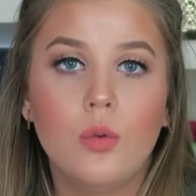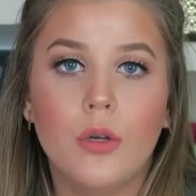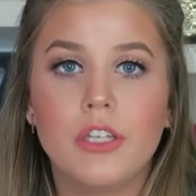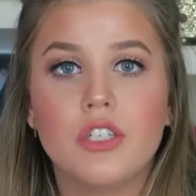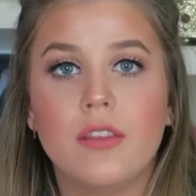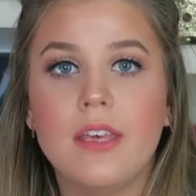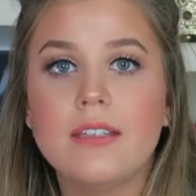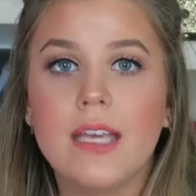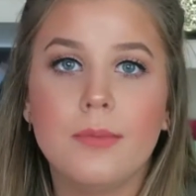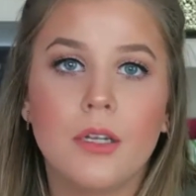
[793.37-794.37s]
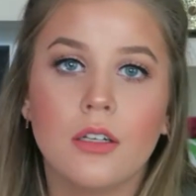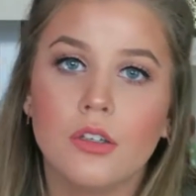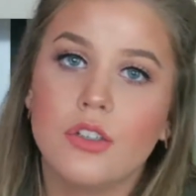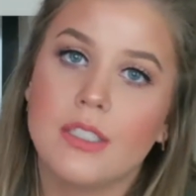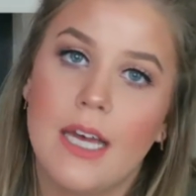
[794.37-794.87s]
which these came in a
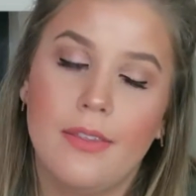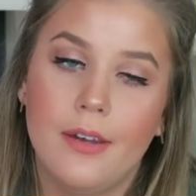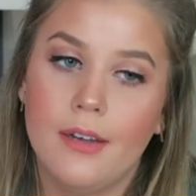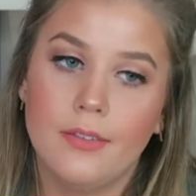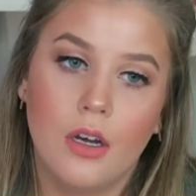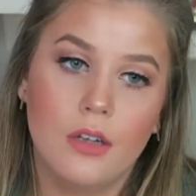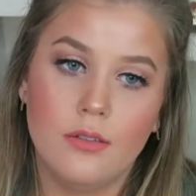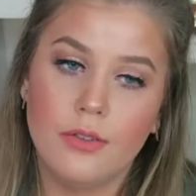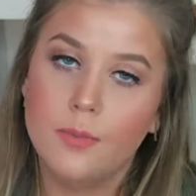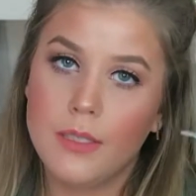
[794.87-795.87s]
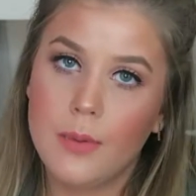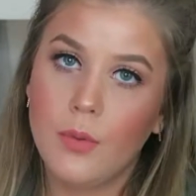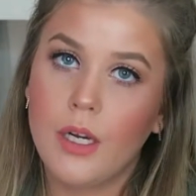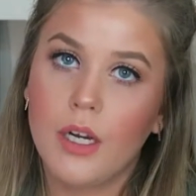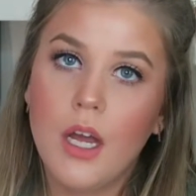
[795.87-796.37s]
little set that I had gotten from
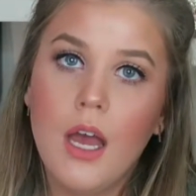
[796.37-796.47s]
somewhere,